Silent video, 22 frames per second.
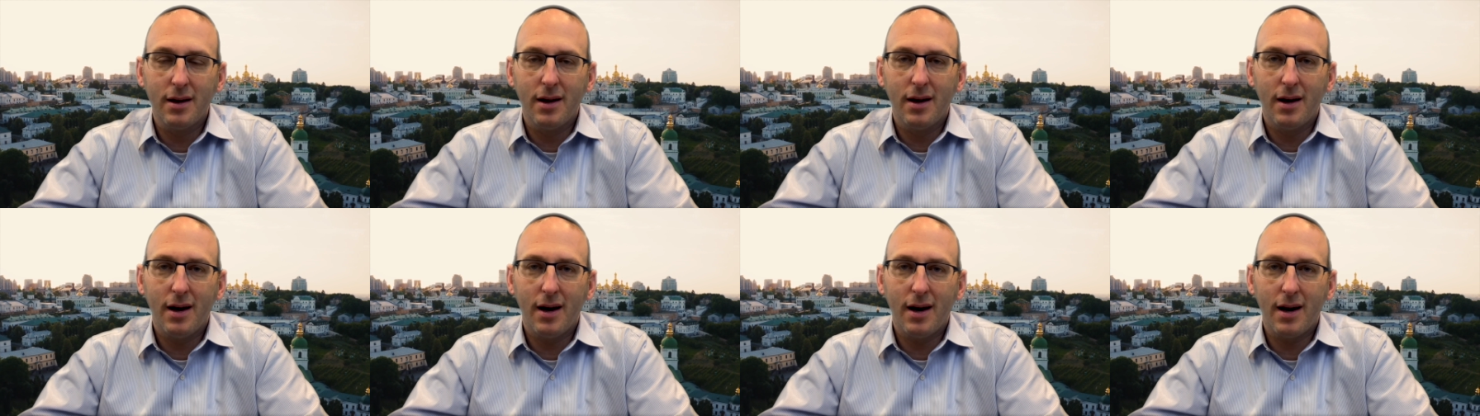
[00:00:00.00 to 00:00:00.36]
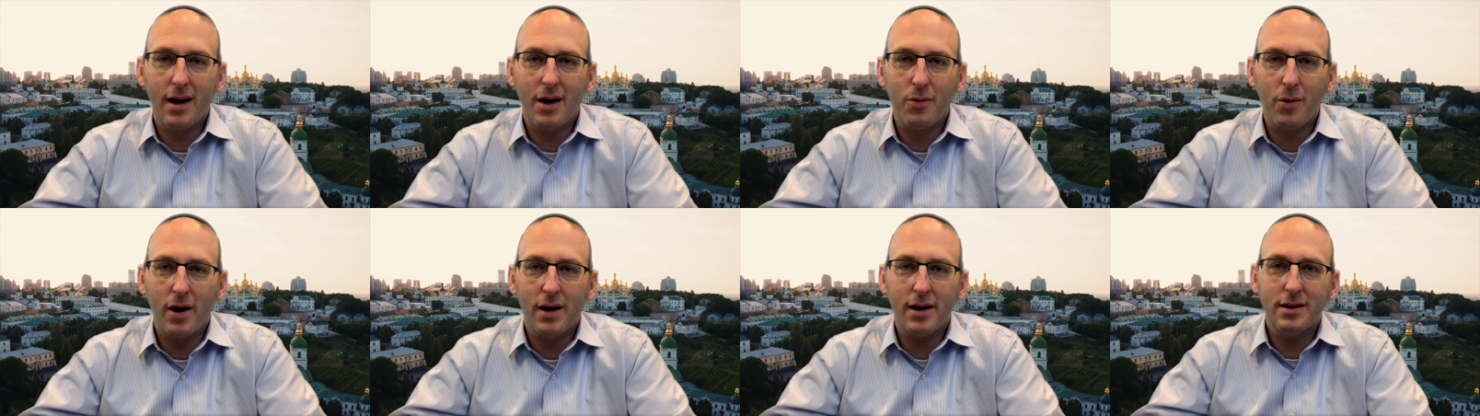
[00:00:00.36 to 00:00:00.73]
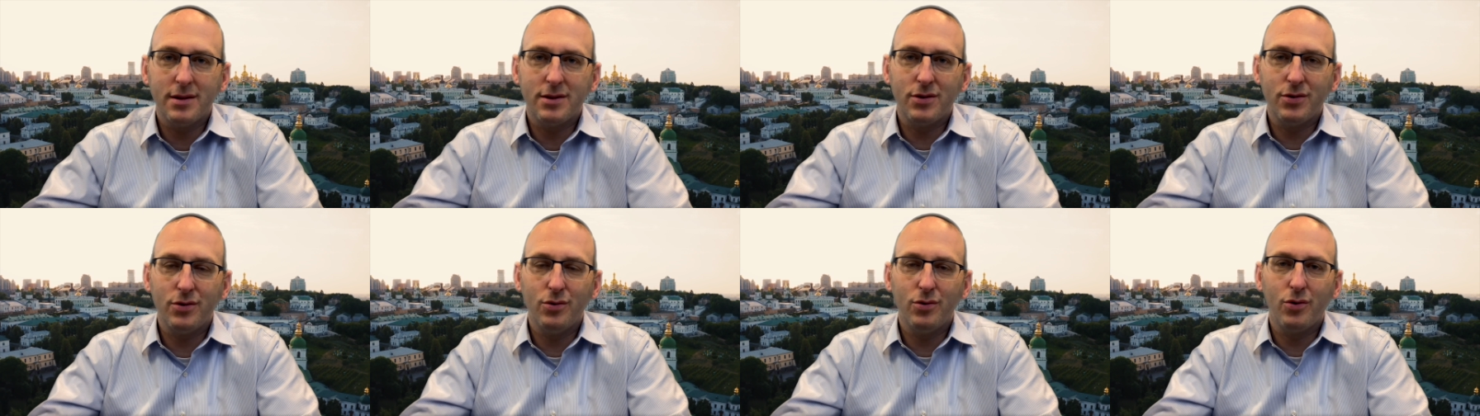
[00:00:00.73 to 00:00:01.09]
And I wanted
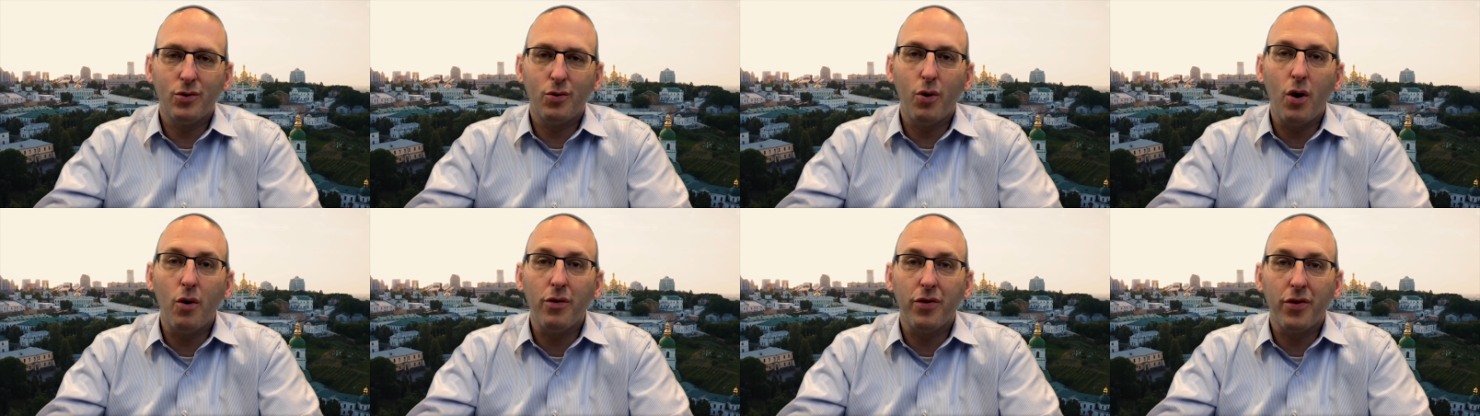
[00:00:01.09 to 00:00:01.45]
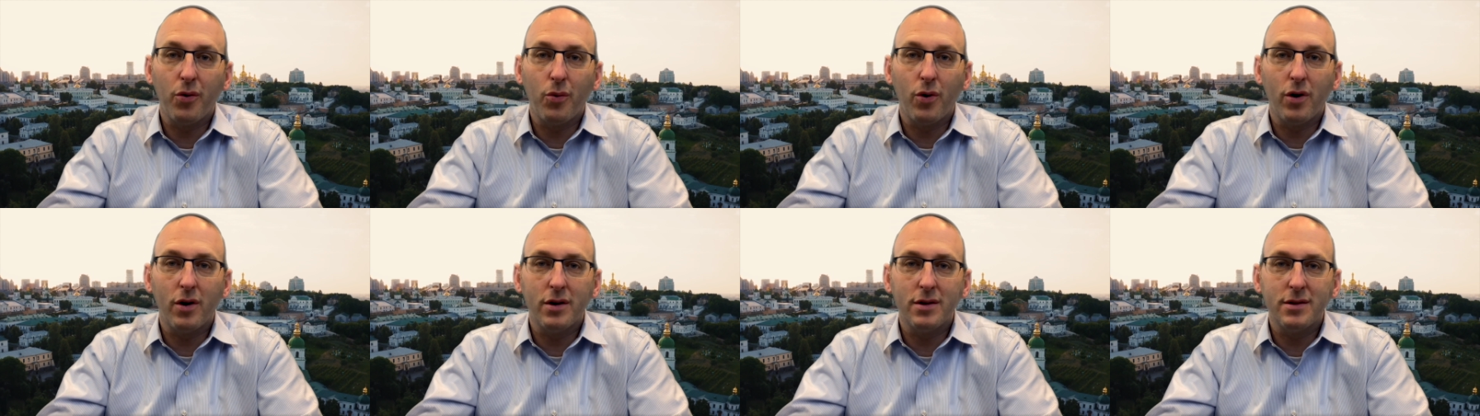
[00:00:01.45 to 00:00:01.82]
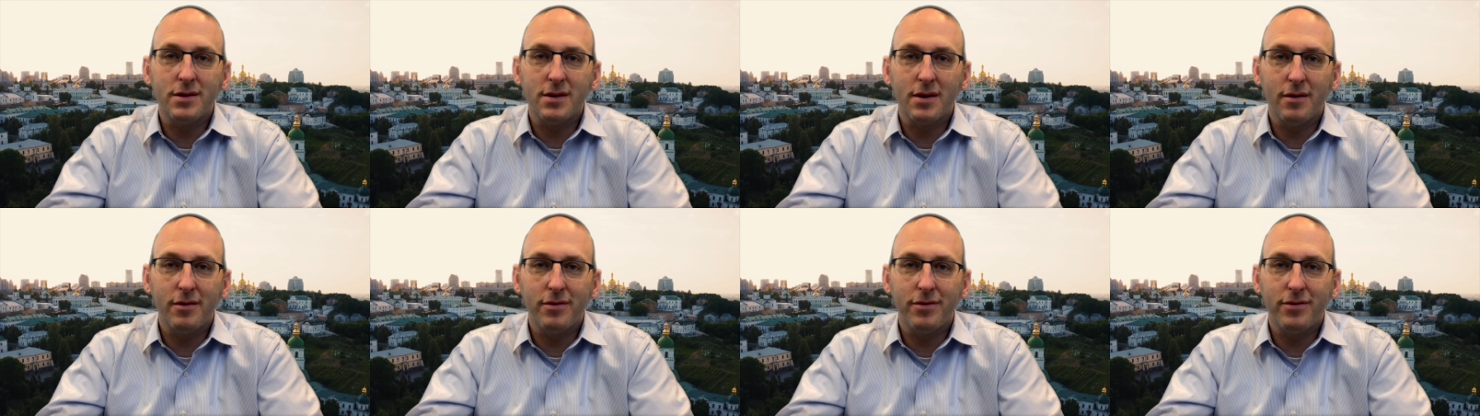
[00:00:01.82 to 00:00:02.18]
to quote the words
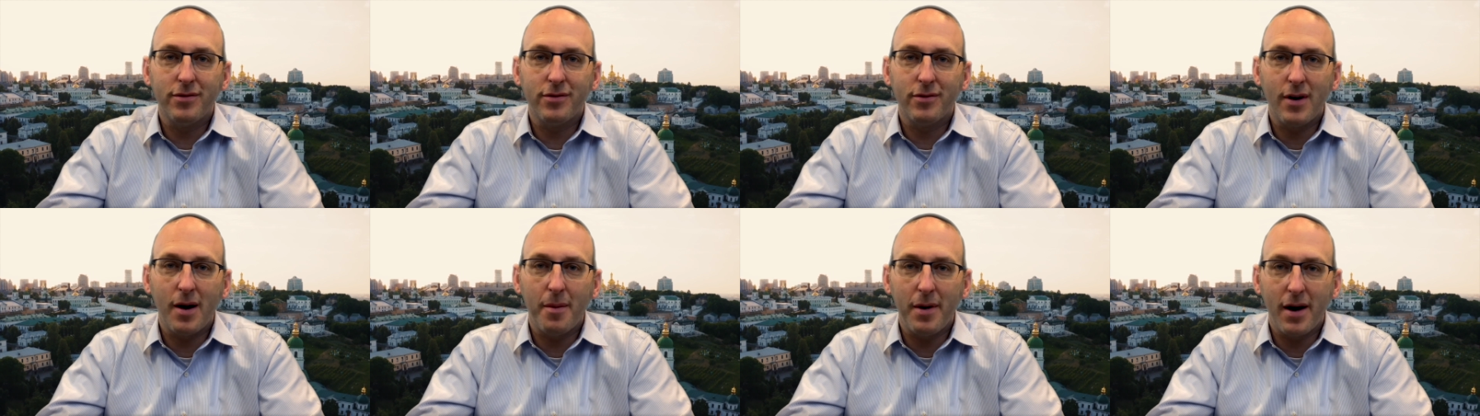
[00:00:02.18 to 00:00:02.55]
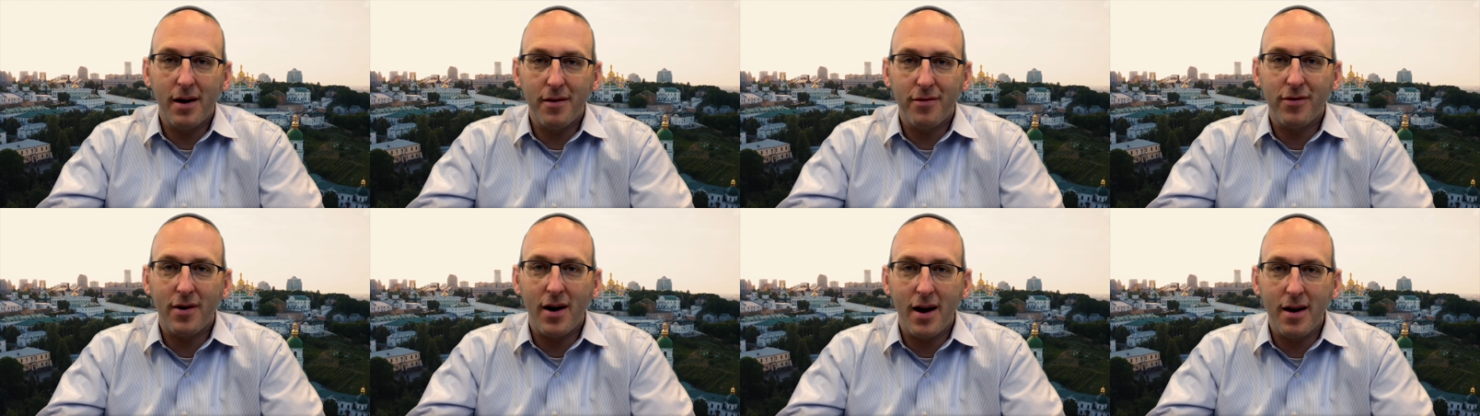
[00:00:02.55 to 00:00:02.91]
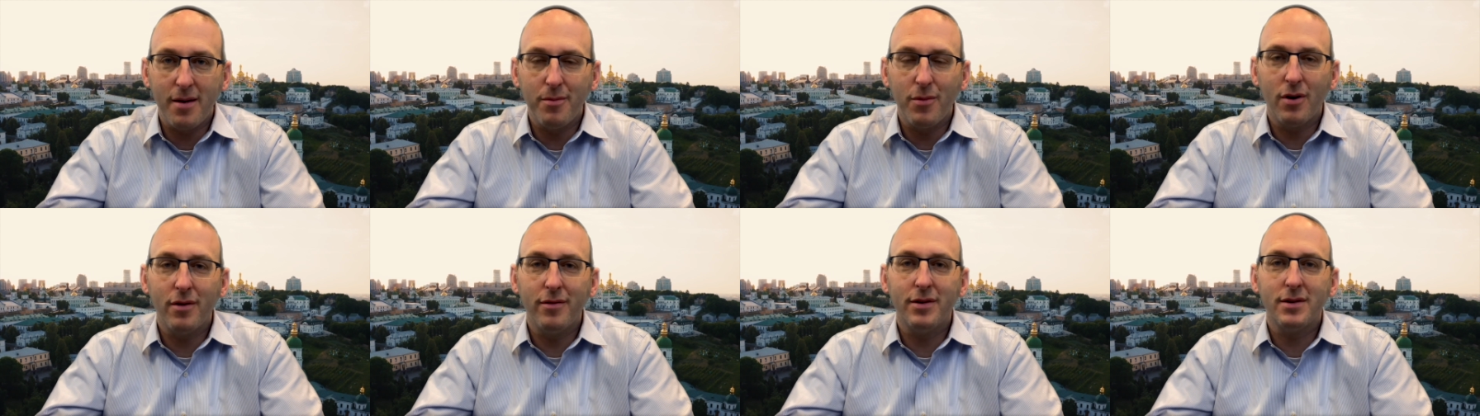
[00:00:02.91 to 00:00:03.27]
of Rabbi Ephraim
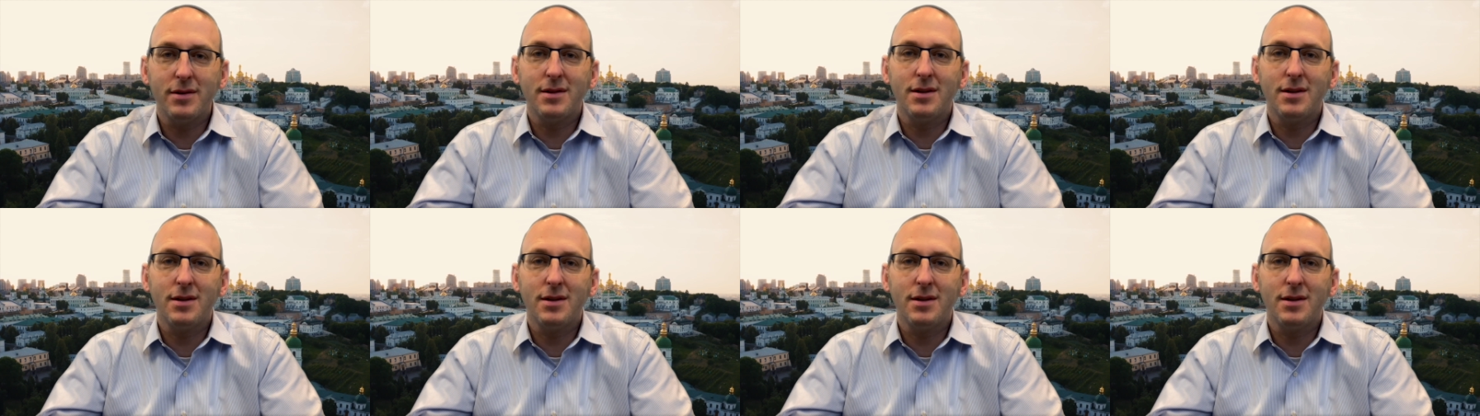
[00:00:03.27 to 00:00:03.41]
Mirvis,